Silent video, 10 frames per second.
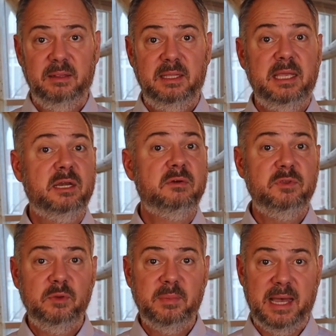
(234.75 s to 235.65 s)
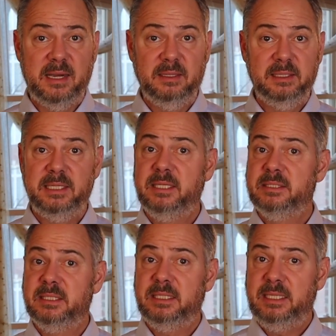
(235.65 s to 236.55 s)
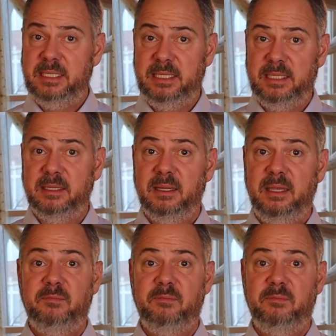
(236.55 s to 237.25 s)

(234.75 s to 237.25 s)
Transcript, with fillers: The interview model is the key.